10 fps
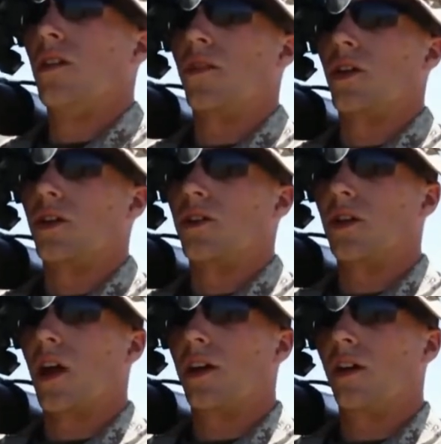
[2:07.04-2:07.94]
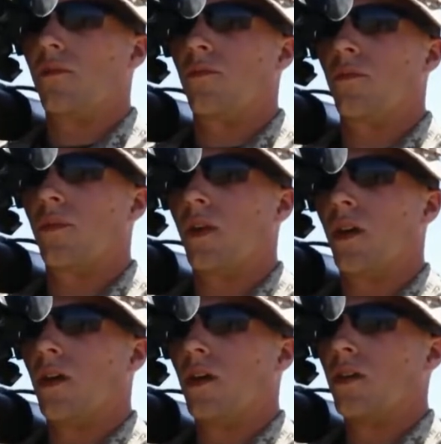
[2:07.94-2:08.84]
You're going to sight in,
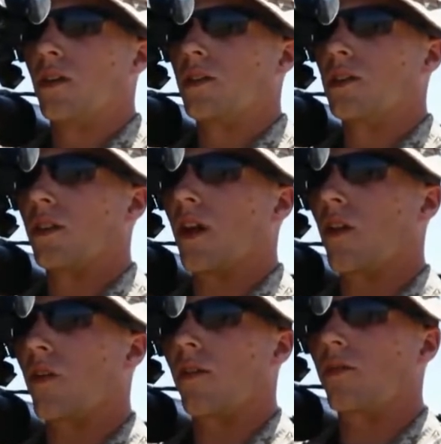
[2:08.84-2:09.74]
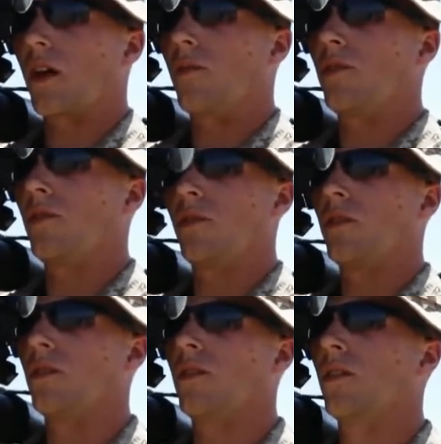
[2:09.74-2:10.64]
you can see the aircraft coming.
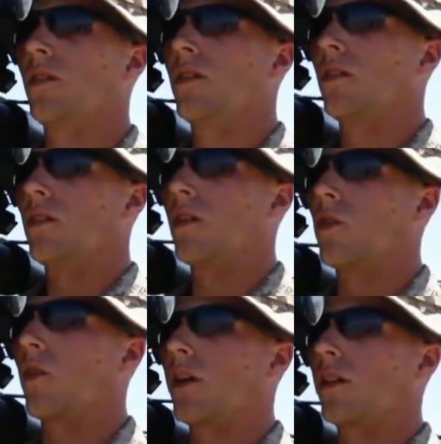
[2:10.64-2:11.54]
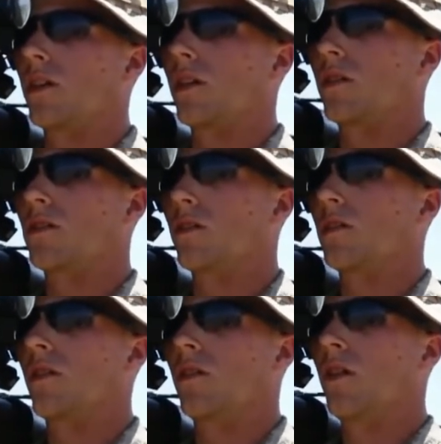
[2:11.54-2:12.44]
I'll quiet that down so you can
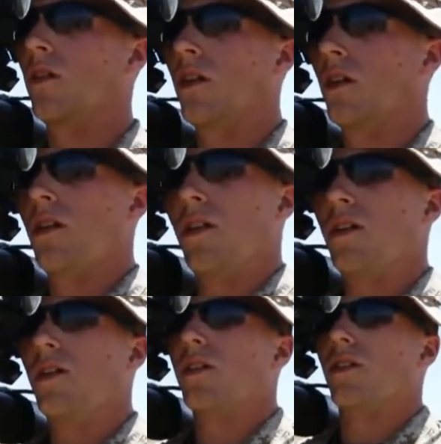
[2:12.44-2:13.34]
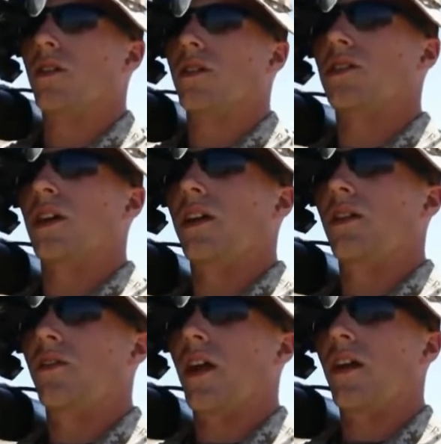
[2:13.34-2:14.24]
hear. You're going to sight in
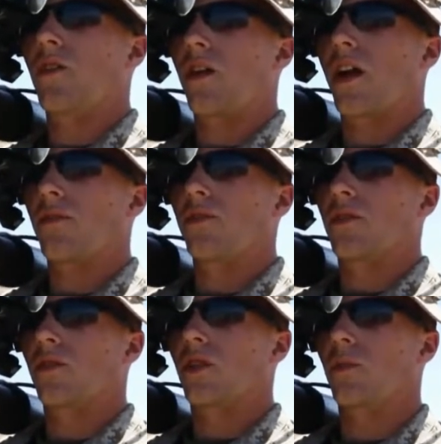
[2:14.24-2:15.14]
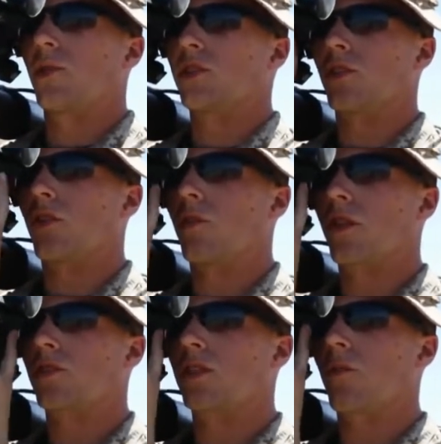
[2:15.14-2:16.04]
on that aircraft, you're going to put your
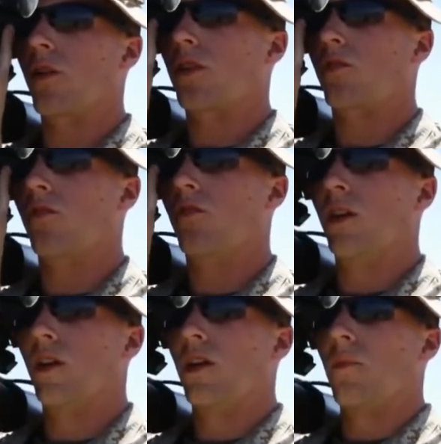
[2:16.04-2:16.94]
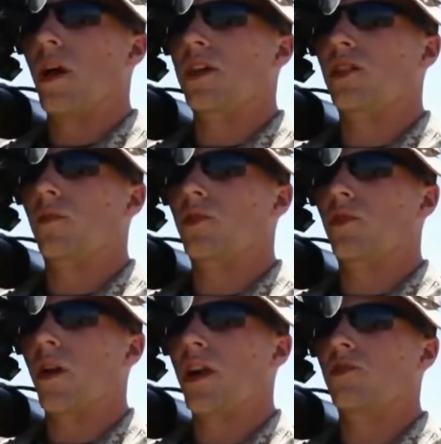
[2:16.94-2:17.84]
rear sight reticle, match it up with your
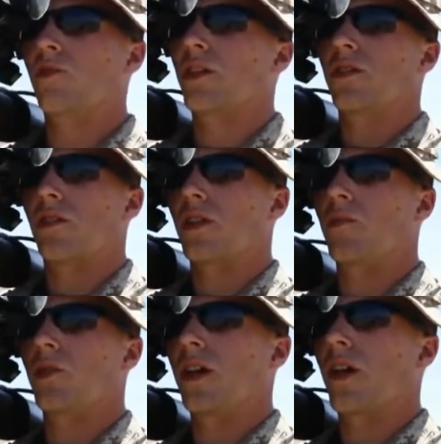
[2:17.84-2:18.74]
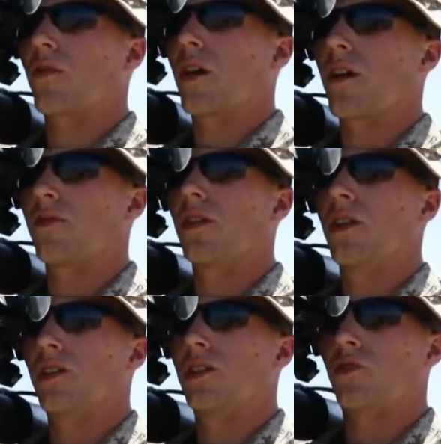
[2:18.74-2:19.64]
range ring, you're going to put the aircraft
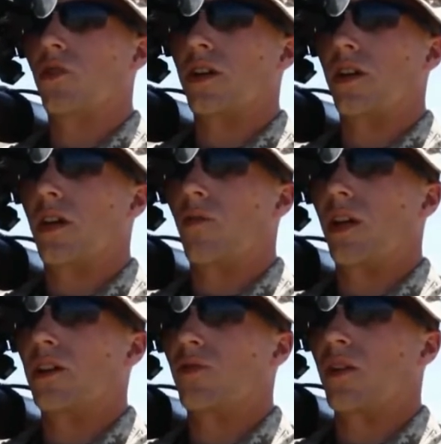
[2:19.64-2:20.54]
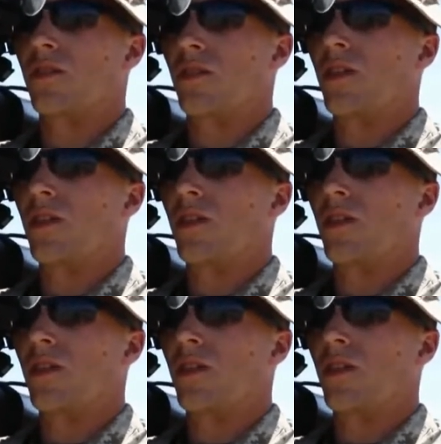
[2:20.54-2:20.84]
straight into that range ring.